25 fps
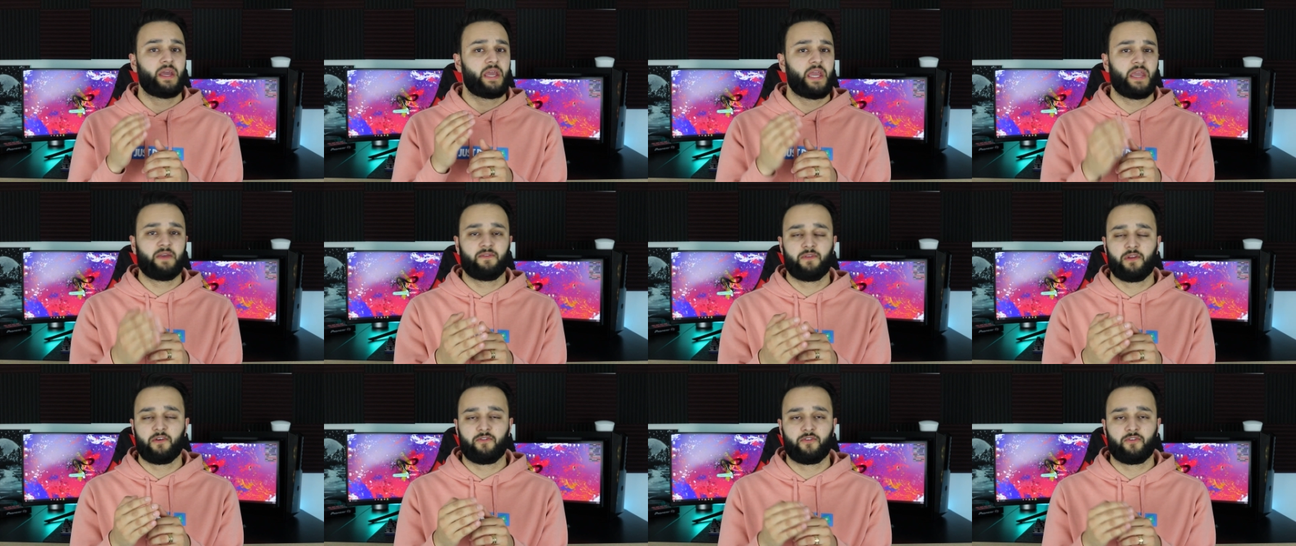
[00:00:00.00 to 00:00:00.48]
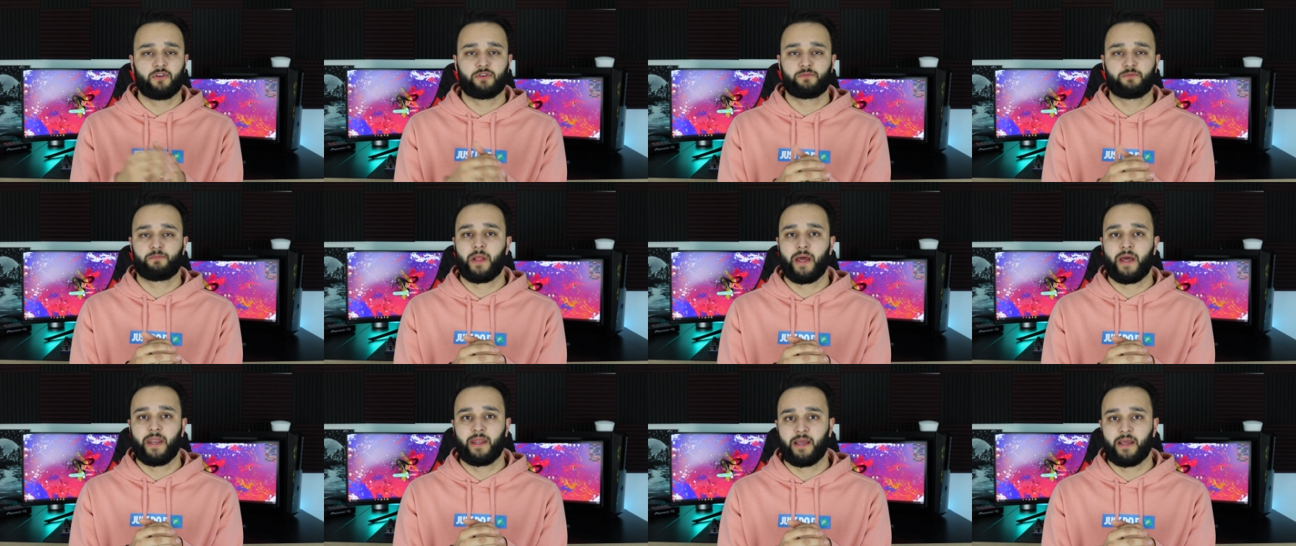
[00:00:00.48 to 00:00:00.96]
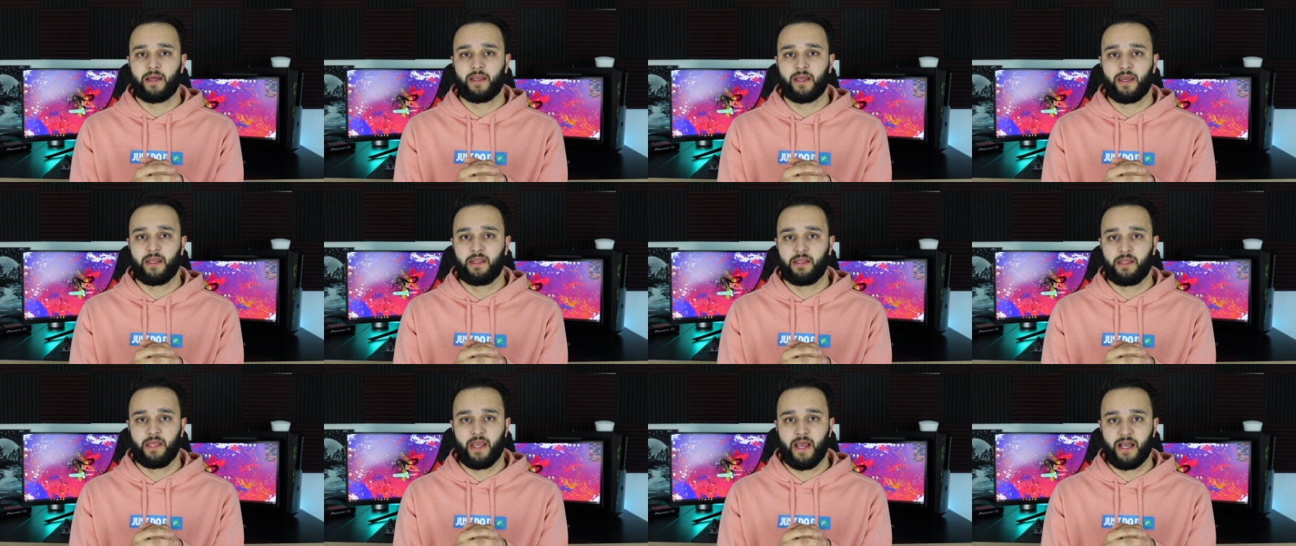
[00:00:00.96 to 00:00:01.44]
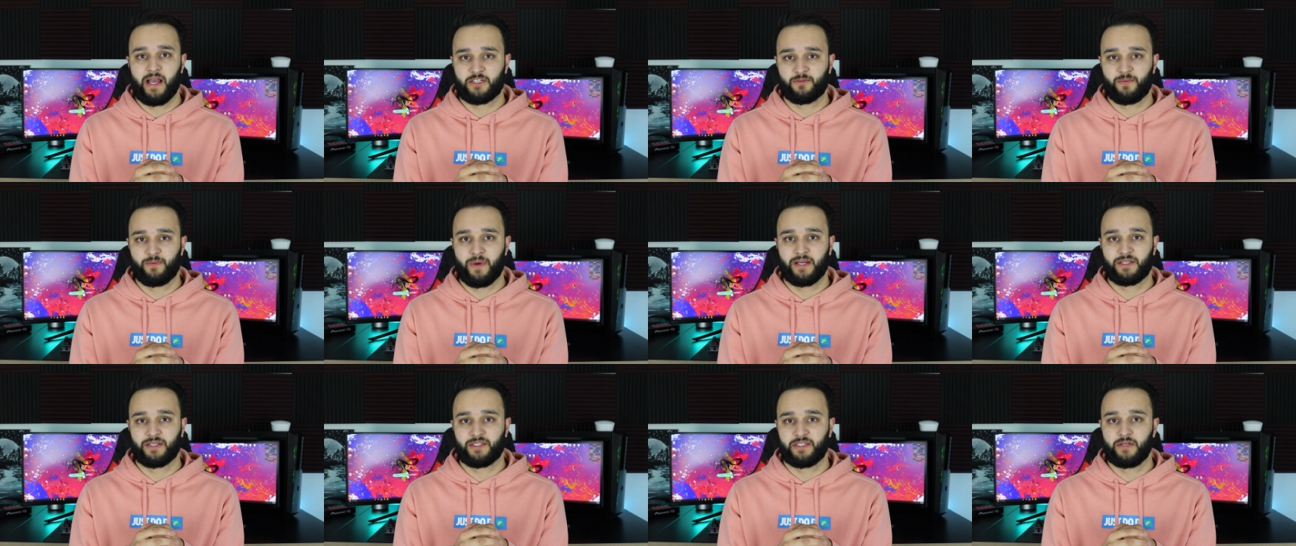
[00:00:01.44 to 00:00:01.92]
Even if you're planning on getting the
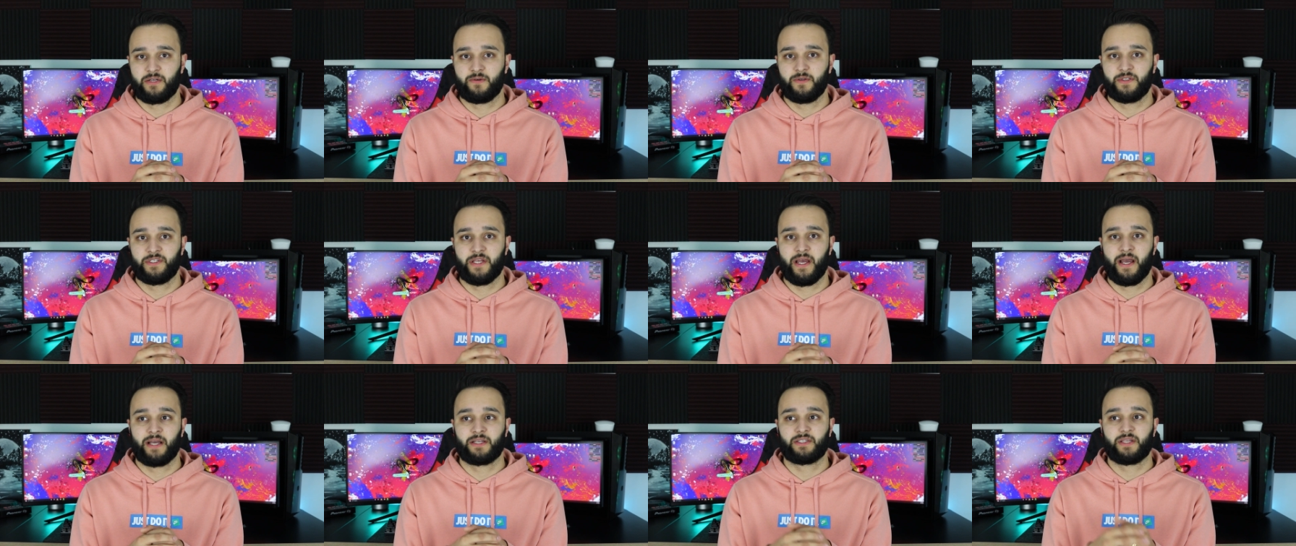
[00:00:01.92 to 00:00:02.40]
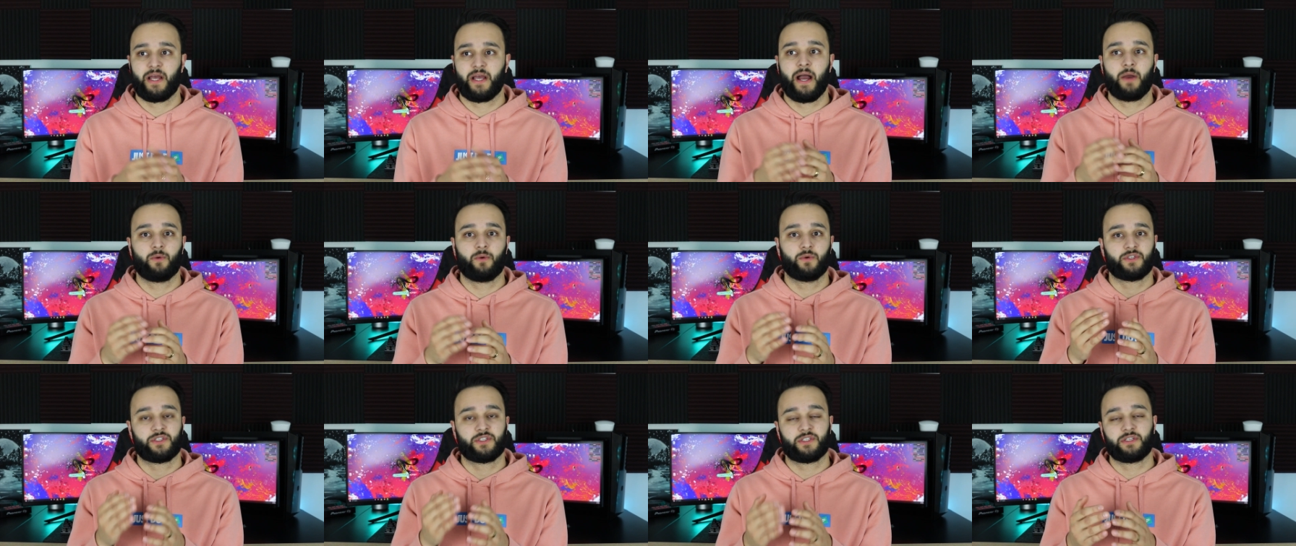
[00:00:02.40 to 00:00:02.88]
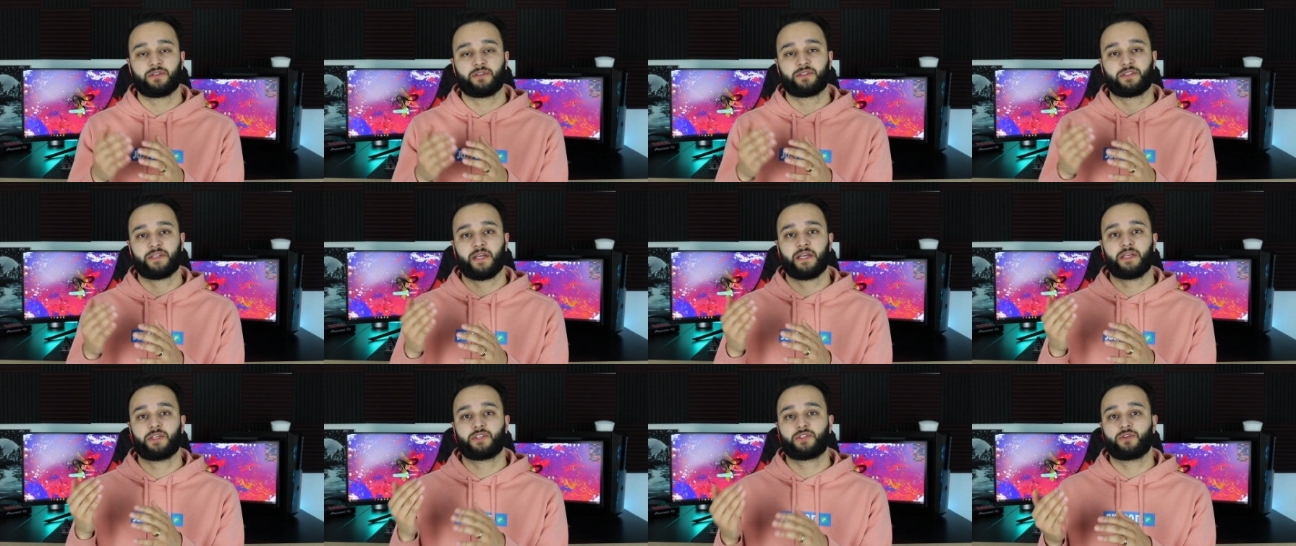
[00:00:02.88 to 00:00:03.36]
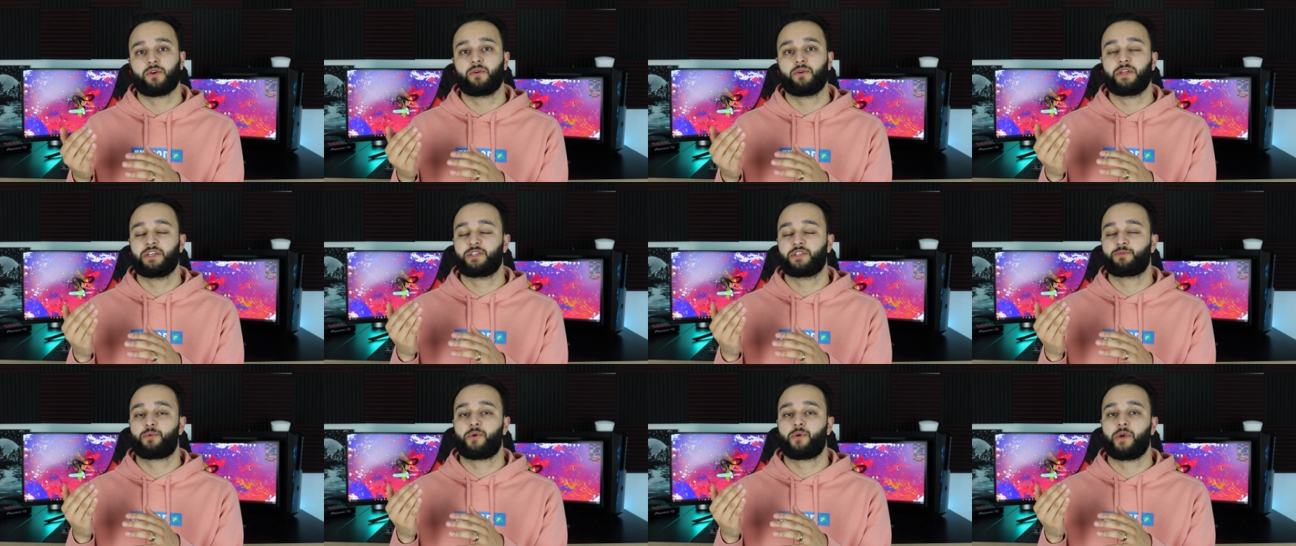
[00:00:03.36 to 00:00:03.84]
Xbox Series X, I would still say
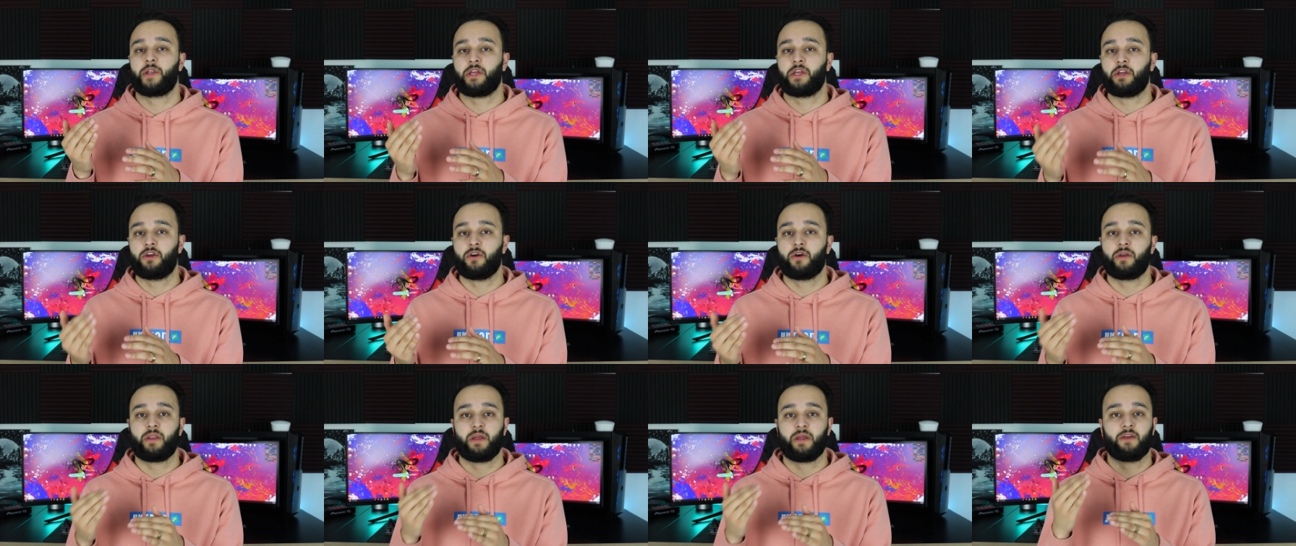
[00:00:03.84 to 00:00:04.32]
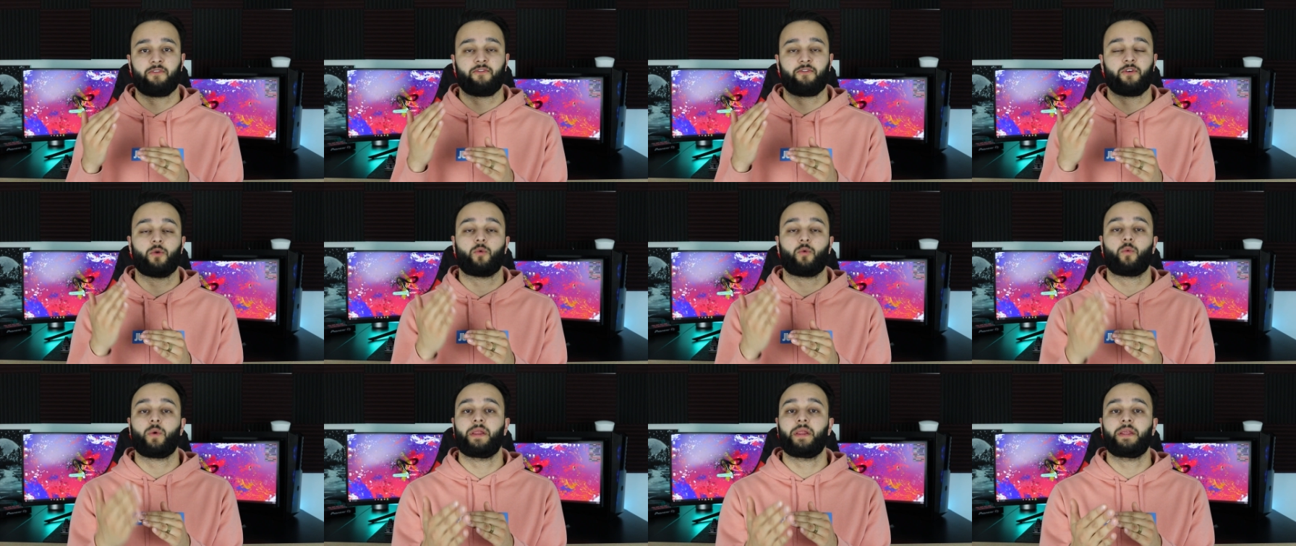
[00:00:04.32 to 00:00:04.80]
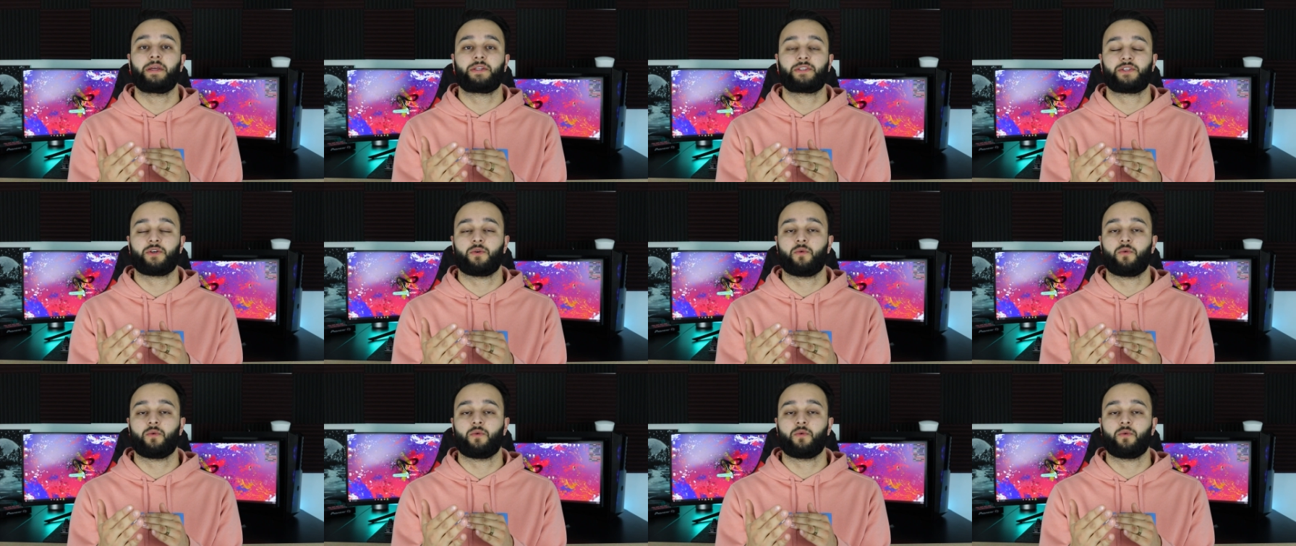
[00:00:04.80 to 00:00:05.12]
Sony is pretty good if you're willing